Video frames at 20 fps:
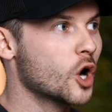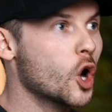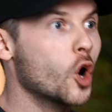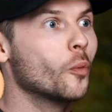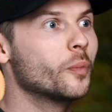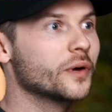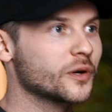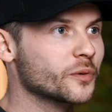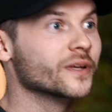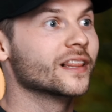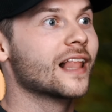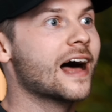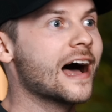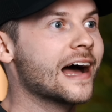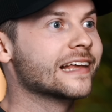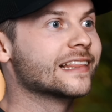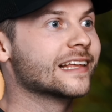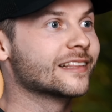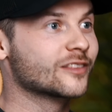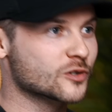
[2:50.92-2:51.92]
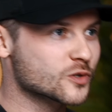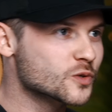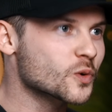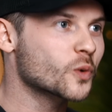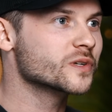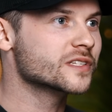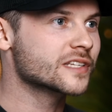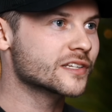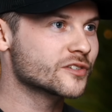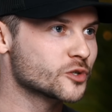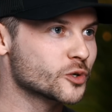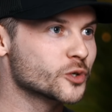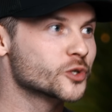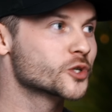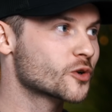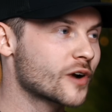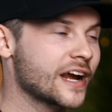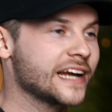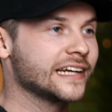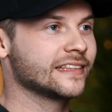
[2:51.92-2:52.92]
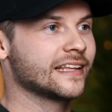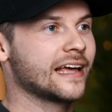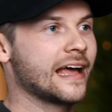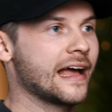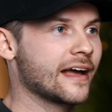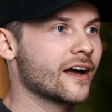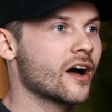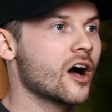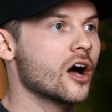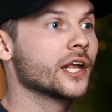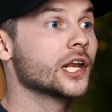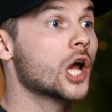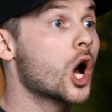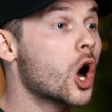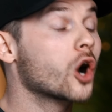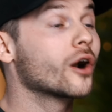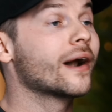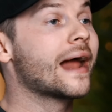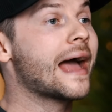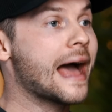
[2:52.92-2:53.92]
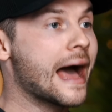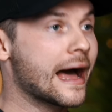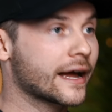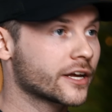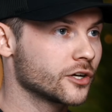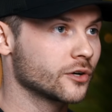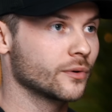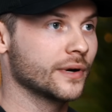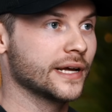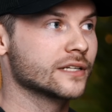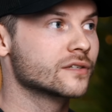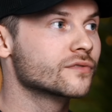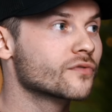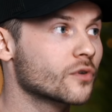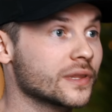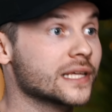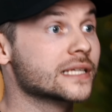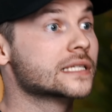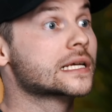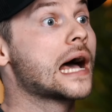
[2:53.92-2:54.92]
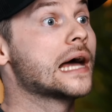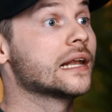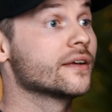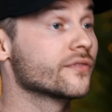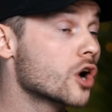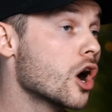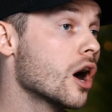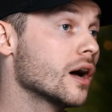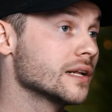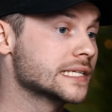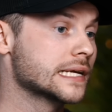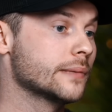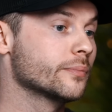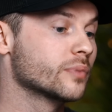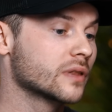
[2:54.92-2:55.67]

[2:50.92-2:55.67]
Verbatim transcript: hope and rely that the sources you're training the ai right. are accurate for this kind of content